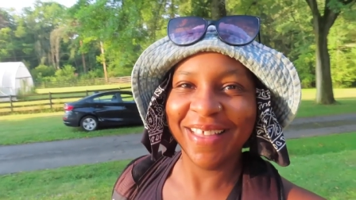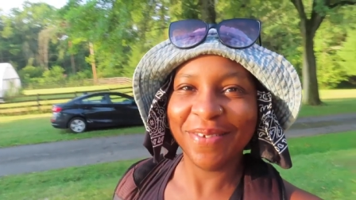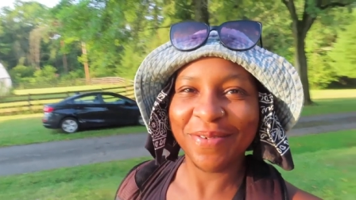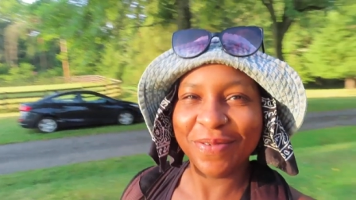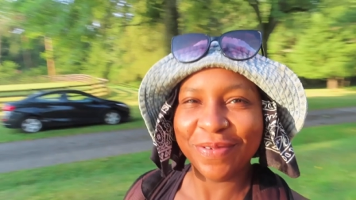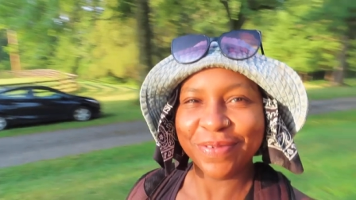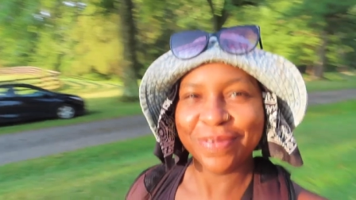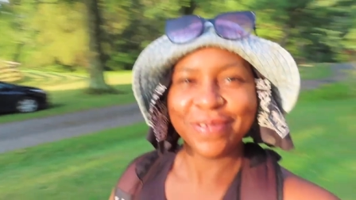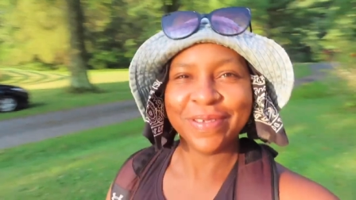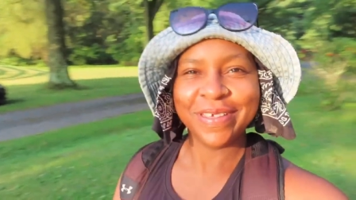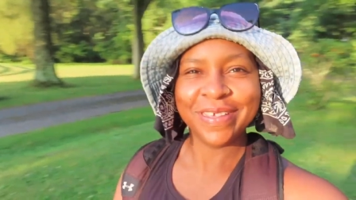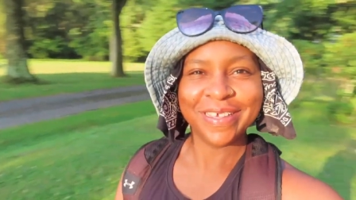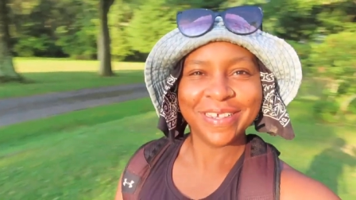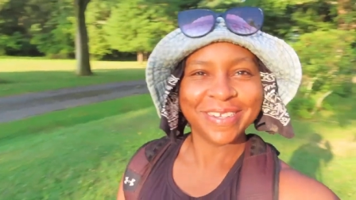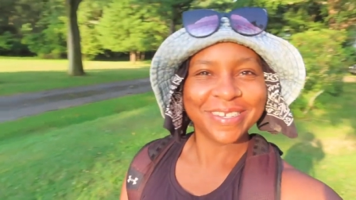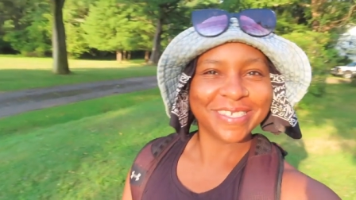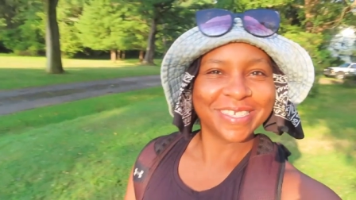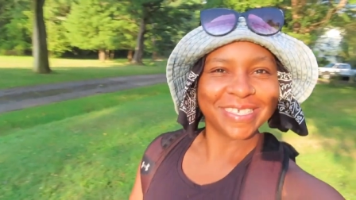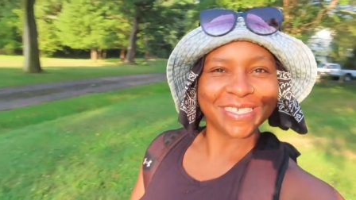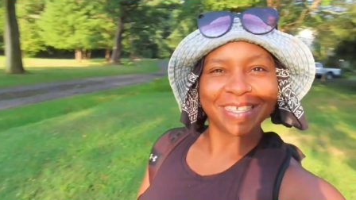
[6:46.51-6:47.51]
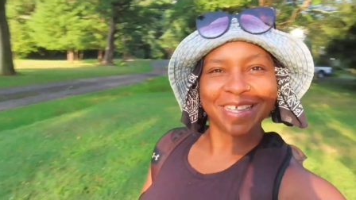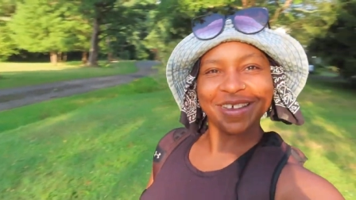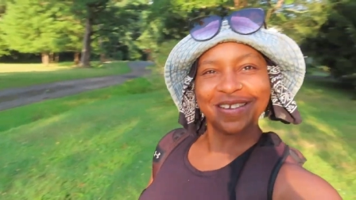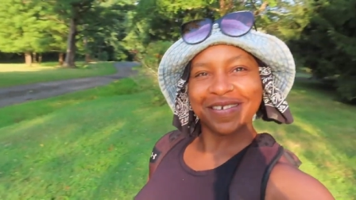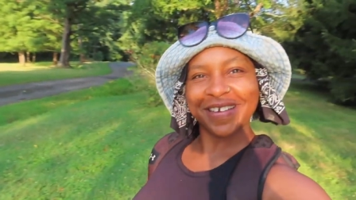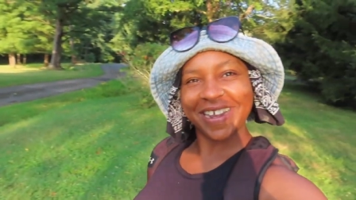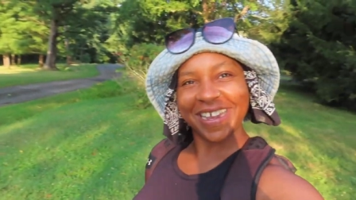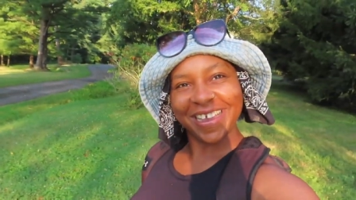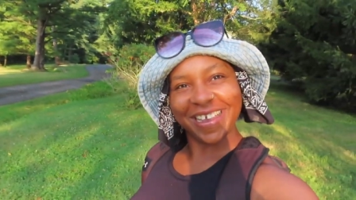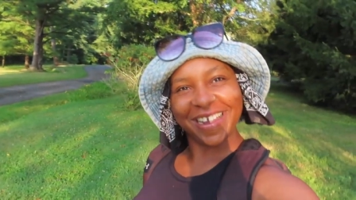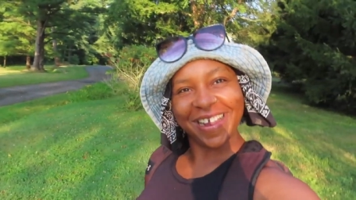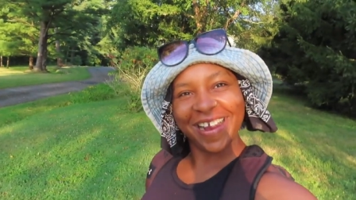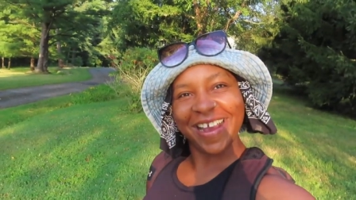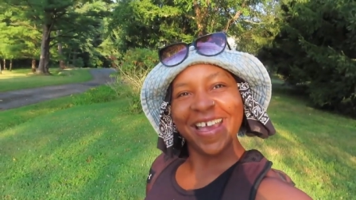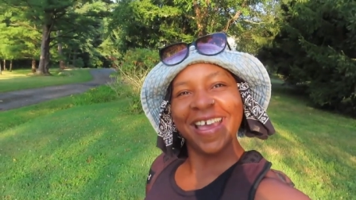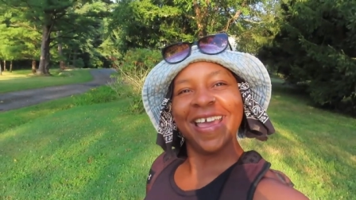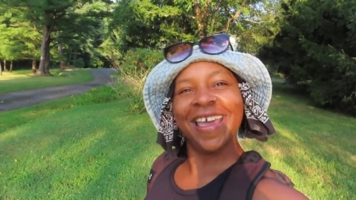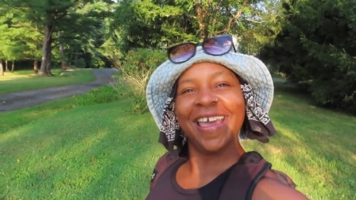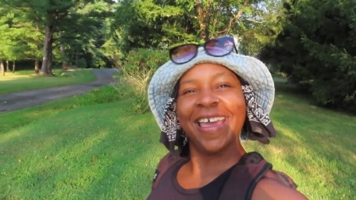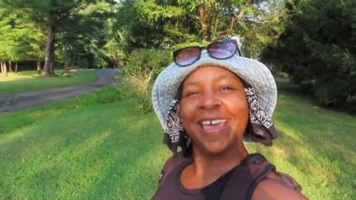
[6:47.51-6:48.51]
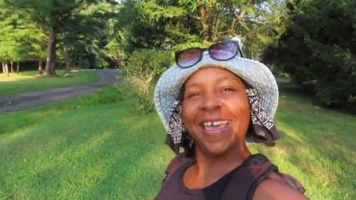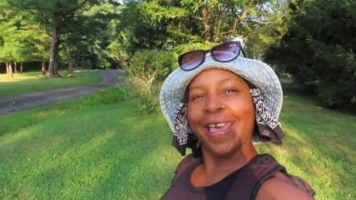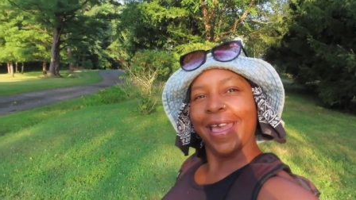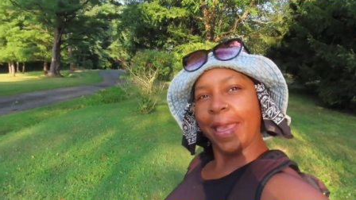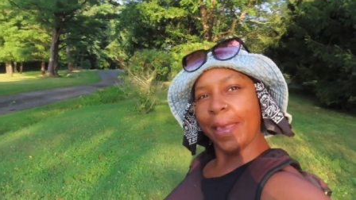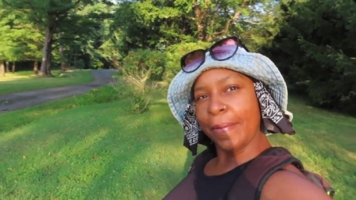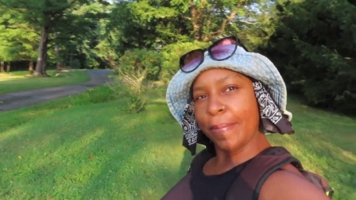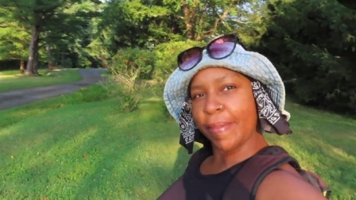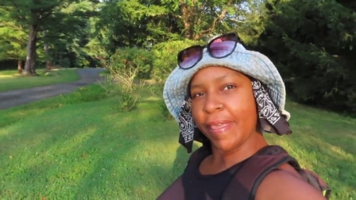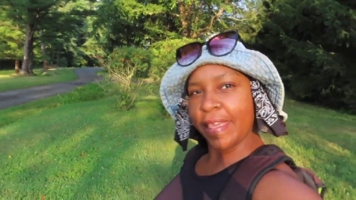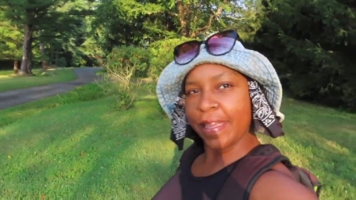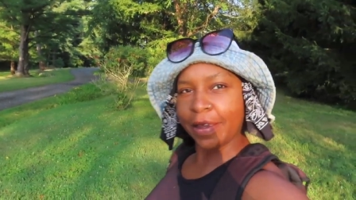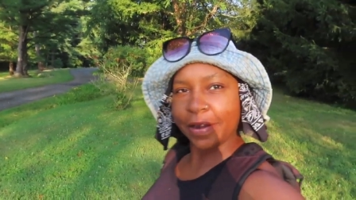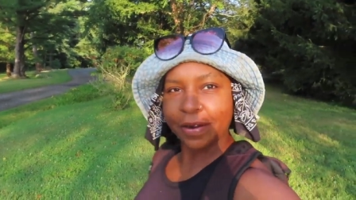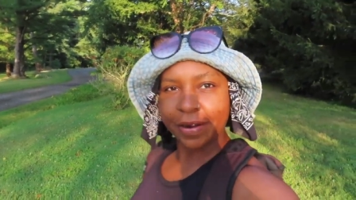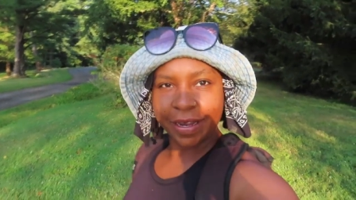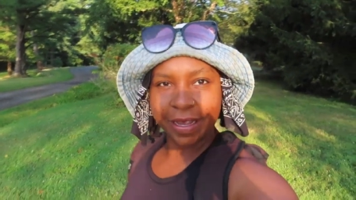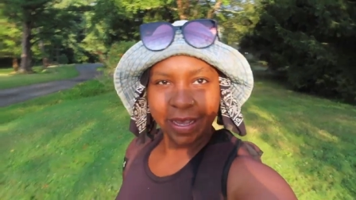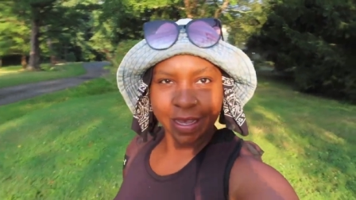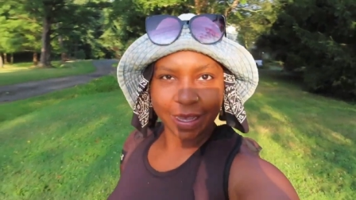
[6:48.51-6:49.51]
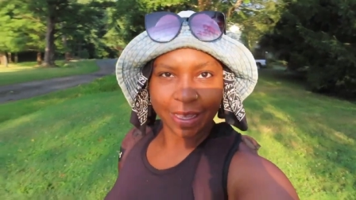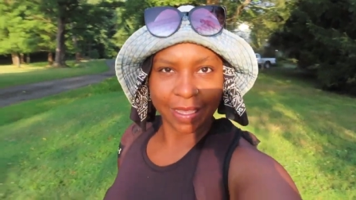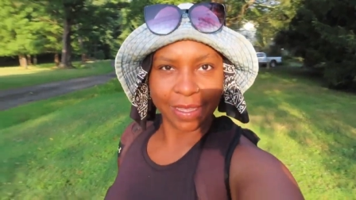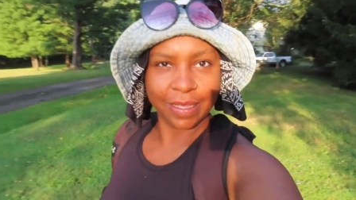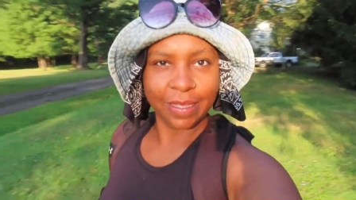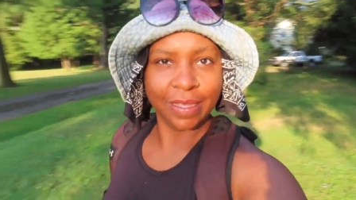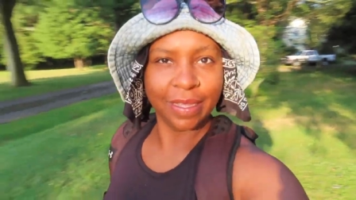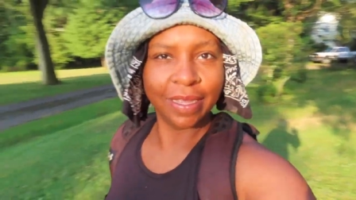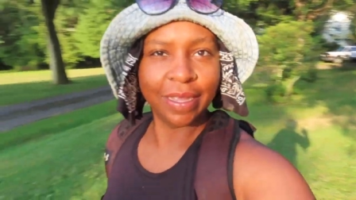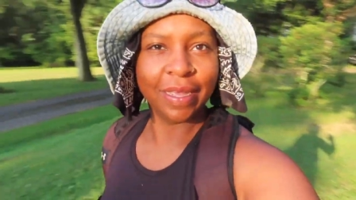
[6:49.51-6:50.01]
Ooh, here's the sun right here. Period.